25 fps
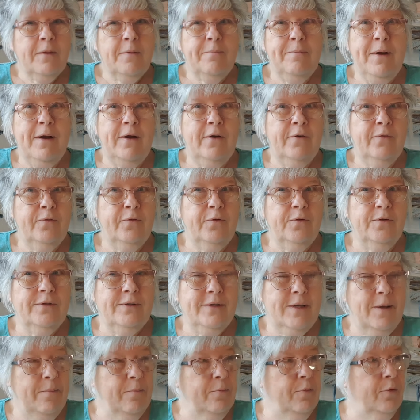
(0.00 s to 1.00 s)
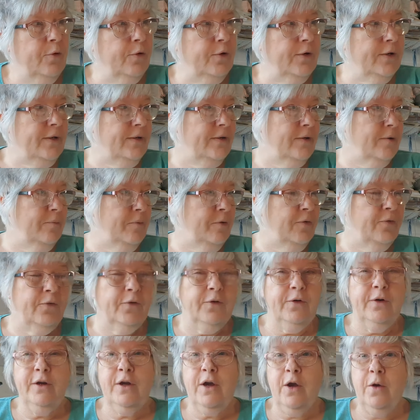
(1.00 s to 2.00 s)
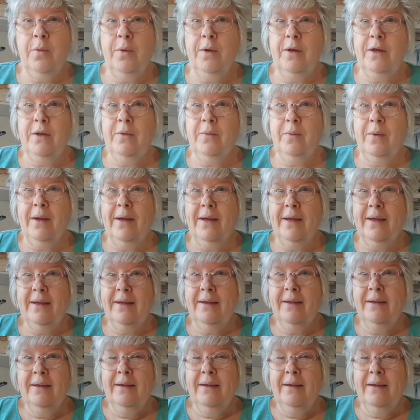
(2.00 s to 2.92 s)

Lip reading: bag fronts embroidered before I go anywhere.